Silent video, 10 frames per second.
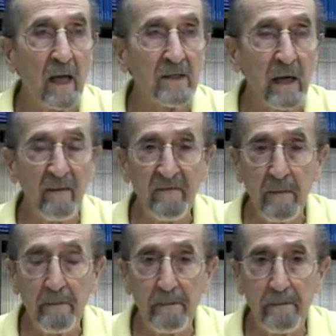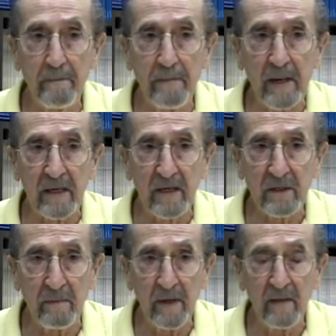Some of the
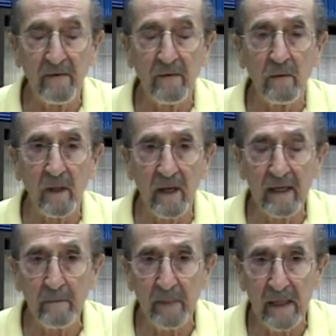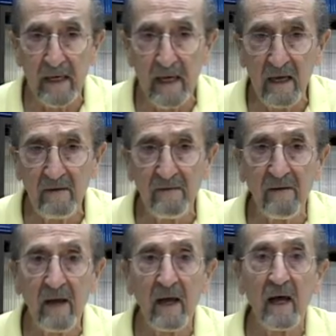participants were led to believe
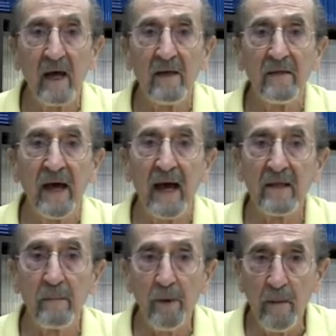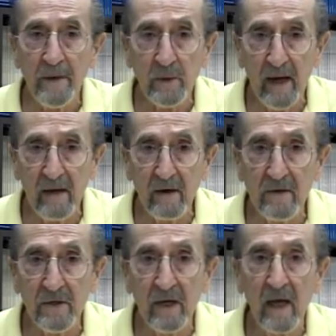that the
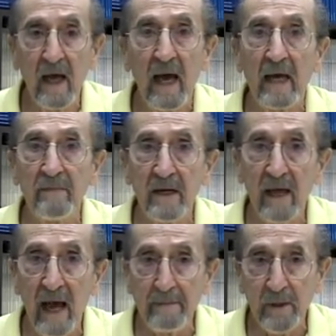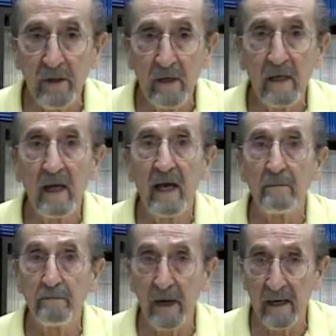perpetrators had been captured
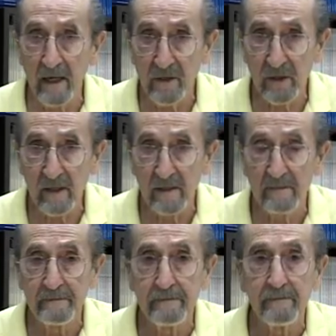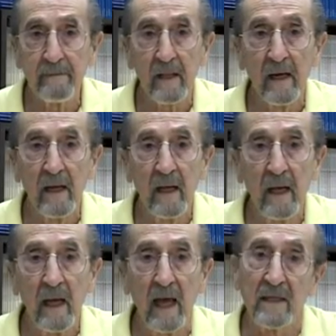and punished,
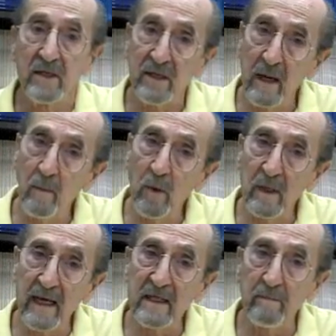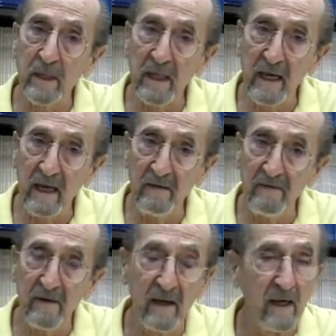and some were led to
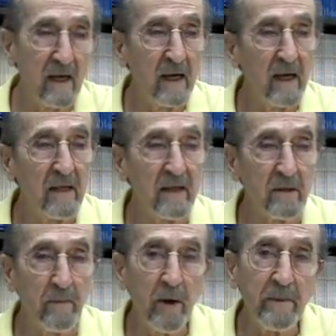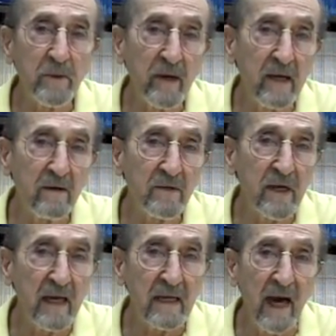believe that the perpetrators
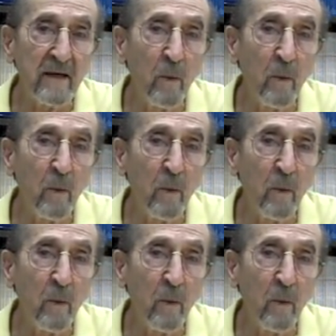had gotten